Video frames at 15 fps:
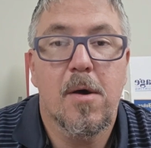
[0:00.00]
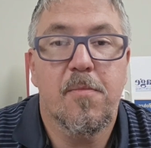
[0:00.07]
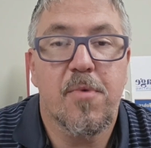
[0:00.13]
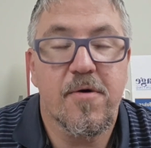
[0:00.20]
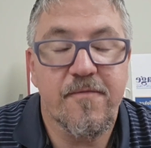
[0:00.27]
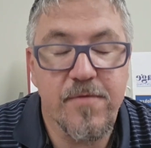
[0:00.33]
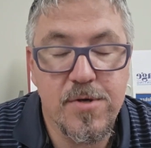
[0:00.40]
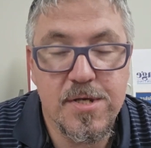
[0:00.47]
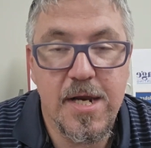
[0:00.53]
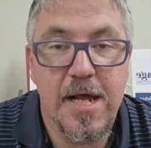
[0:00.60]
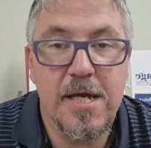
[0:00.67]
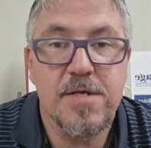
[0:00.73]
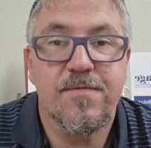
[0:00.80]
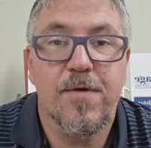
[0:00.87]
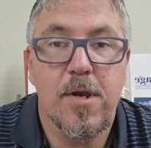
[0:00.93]
But for
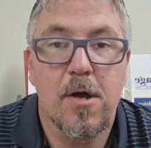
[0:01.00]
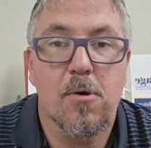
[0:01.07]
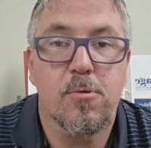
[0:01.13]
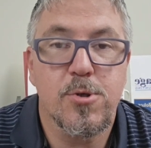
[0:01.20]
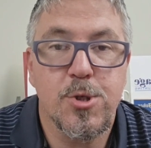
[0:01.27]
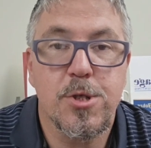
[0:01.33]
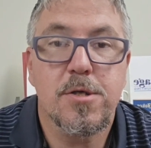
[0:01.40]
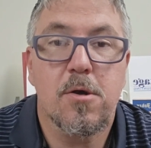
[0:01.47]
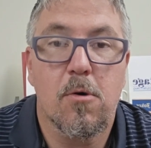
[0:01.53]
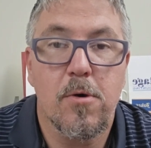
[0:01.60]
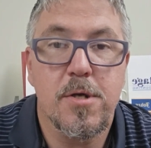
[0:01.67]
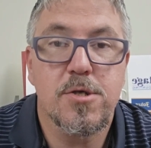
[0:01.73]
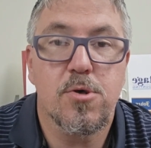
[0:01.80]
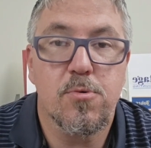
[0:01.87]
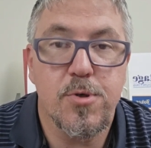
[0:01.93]
today's video, we're just
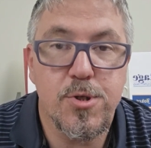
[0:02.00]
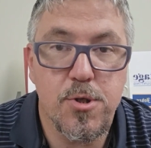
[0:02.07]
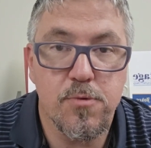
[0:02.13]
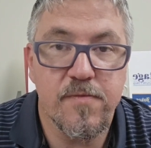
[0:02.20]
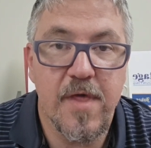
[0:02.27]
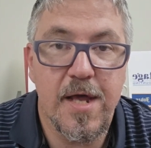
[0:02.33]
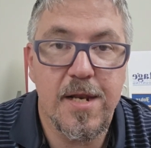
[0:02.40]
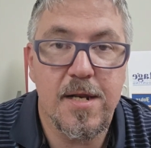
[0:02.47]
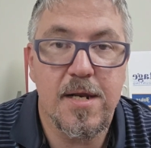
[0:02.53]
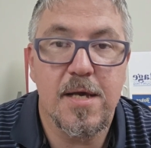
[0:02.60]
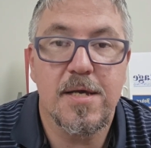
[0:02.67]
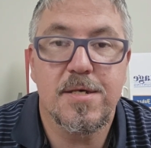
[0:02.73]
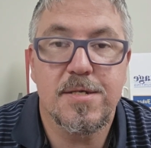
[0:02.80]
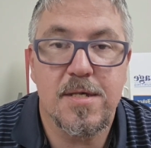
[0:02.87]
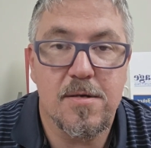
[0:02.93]
going to assume that it
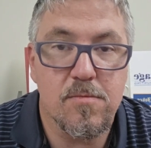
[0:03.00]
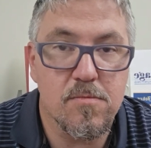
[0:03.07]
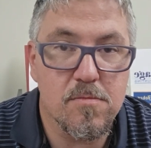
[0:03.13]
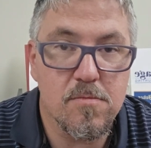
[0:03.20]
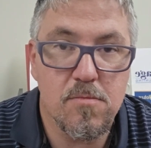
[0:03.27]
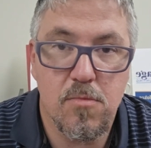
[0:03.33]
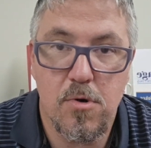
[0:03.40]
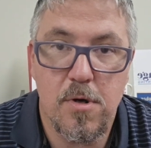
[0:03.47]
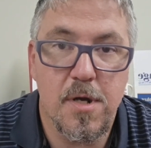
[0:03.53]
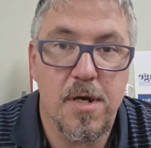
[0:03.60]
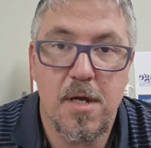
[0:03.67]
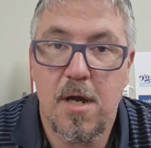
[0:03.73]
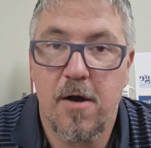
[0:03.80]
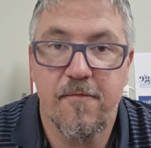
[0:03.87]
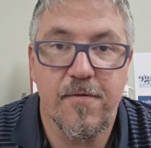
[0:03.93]
is, and we're going
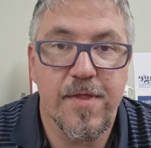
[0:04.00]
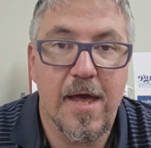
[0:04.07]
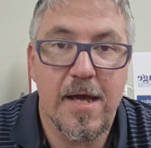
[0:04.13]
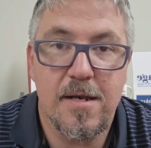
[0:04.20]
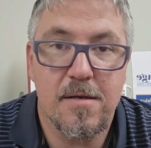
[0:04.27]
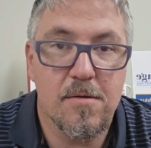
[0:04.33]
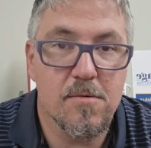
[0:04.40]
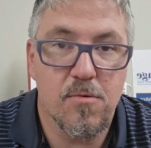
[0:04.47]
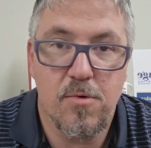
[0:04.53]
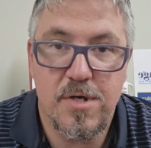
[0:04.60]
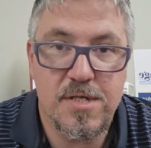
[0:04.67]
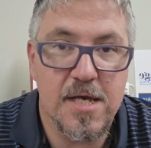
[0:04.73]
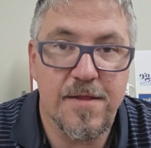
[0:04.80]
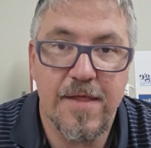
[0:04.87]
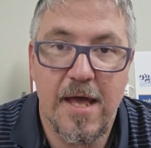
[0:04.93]
to cover that. We
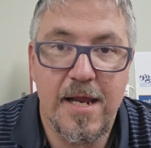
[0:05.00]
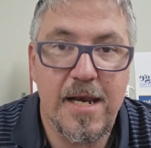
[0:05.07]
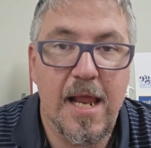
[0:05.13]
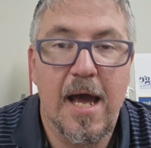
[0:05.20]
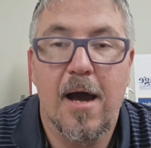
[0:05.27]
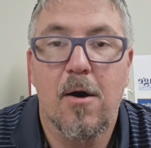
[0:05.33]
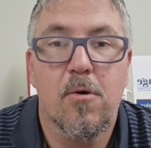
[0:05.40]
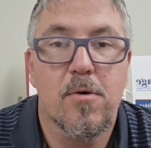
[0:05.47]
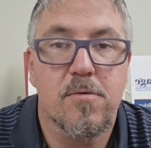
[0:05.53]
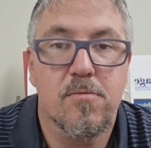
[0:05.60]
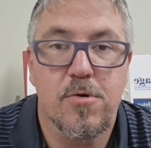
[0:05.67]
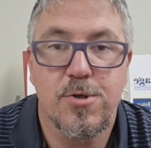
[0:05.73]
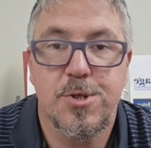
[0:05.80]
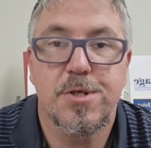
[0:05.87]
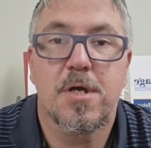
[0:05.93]
said that now, and
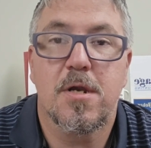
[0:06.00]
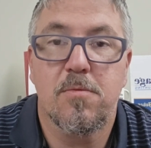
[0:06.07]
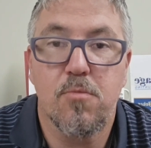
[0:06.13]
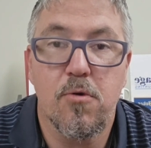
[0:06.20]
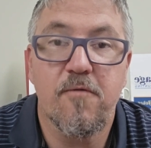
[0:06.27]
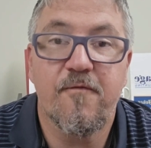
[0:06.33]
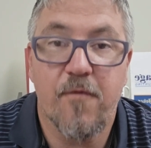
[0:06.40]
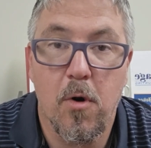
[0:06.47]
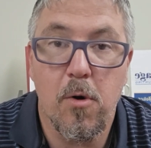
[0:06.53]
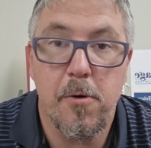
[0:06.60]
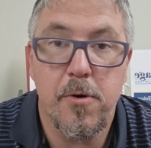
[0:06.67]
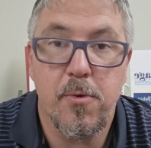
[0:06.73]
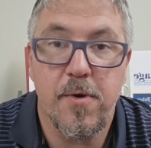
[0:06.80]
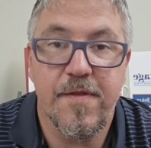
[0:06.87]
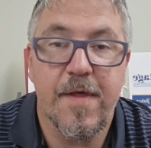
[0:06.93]
we're just going to move
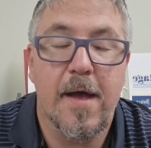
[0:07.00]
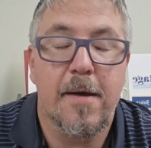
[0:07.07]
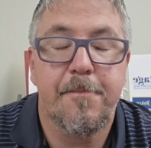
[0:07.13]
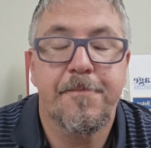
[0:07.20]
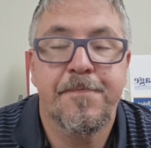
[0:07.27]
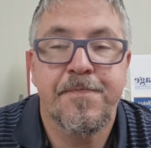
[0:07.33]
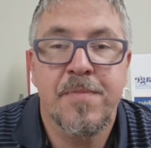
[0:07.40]
forward with that.